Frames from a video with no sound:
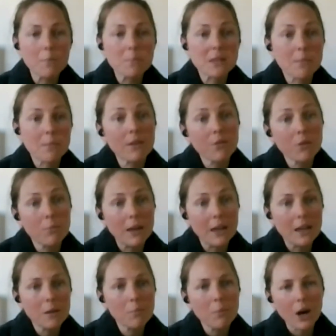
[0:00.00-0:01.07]
something for
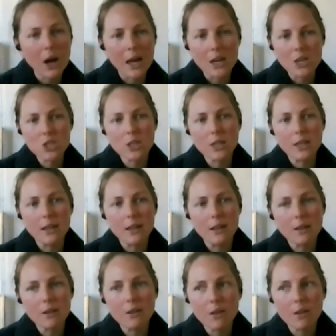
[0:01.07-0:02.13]
me, but I
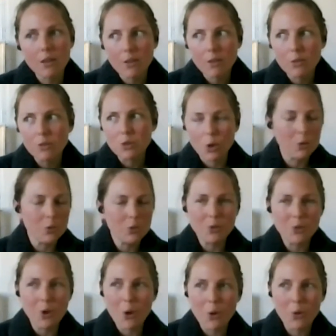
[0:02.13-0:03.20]
actually don't
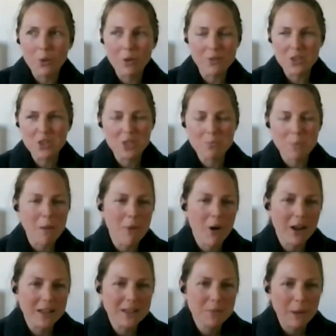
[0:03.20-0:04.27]
know if it's just my
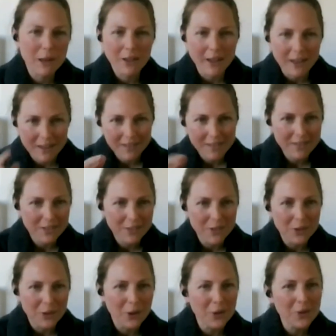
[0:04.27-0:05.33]
mind being like,
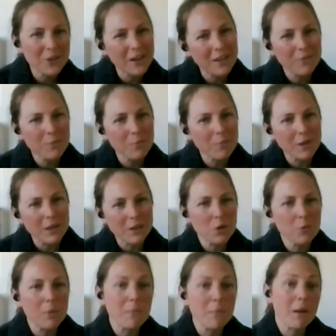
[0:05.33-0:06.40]
you know, if it
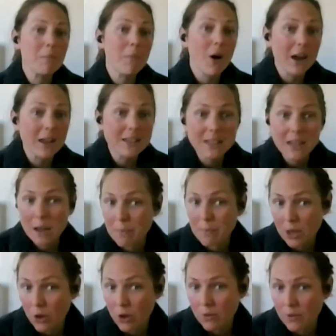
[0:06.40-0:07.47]
could be my mind
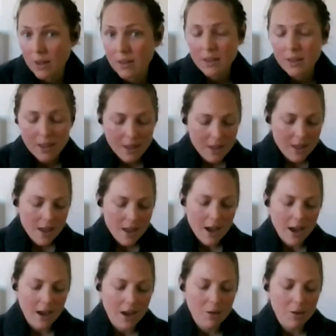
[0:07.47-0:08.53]
coming over,
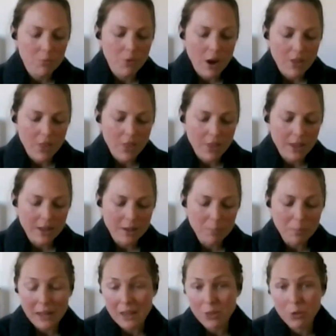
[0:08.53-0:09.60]
rather than it
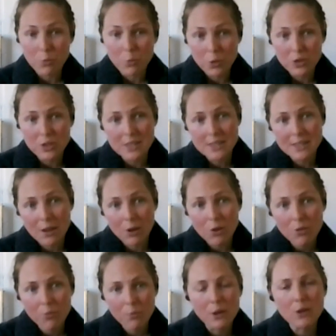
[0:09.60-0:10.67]
being the root
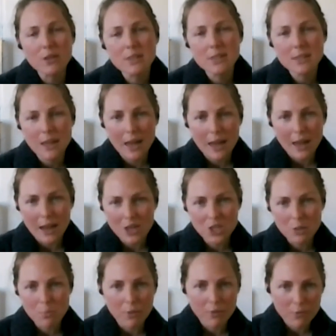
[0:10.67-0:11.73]
itself, because
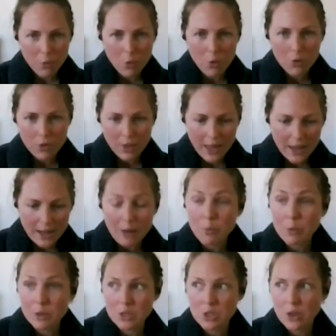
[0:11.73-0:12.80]
actually before that,
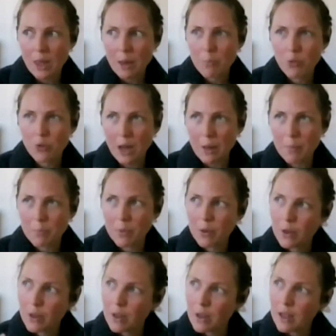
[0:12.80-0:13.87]
so that brought up
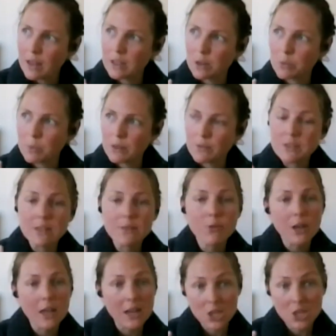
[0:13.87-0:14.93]
a little bit of
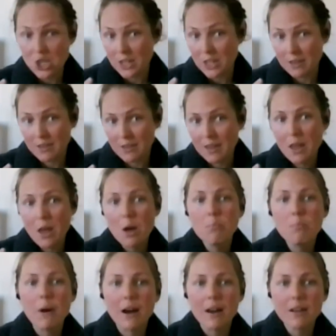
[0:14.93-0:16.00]
different energy,
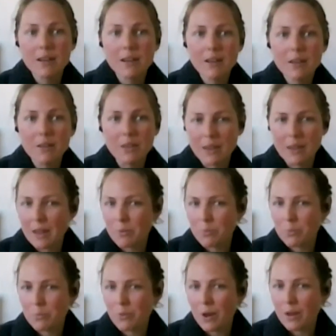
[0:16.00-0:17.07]
but
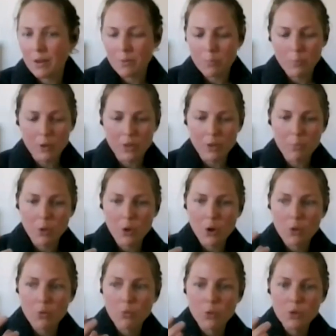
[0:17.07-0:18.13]
the
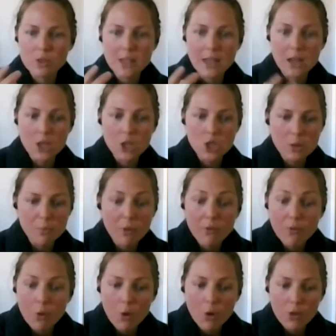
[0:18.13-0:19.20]
burdock roots energy
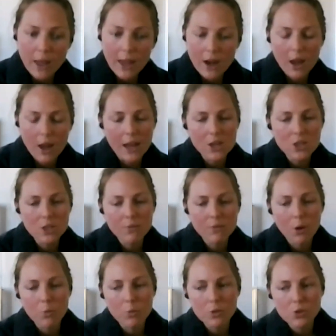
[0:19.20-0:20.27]
before that I actually
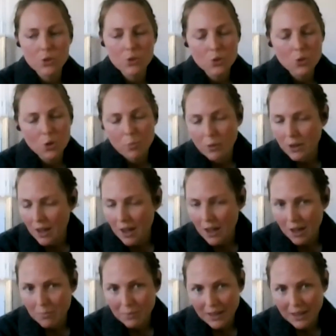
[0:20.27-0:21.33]
felt was super
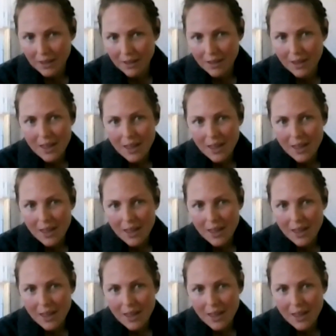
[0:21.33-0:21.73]
calming